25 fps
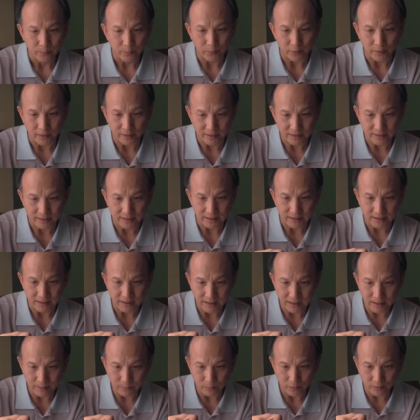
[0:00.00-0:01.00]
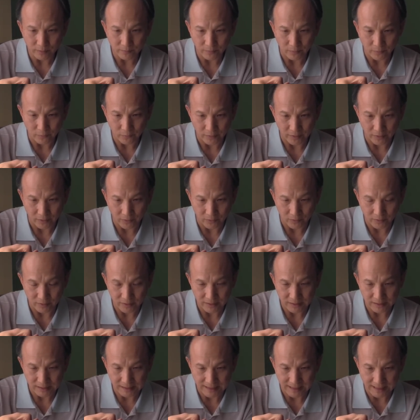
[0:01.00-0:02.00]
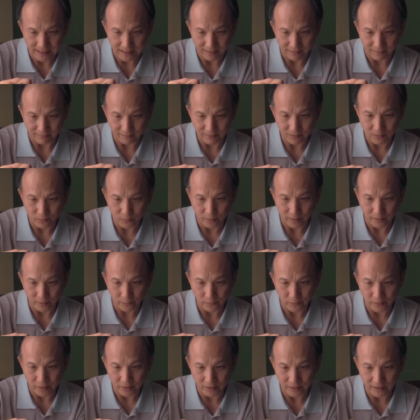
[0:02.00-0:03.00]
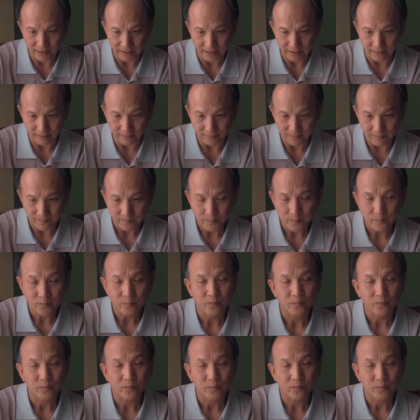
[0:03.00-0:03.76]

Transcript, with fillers: plus the tip of the fingers down with the fingernail,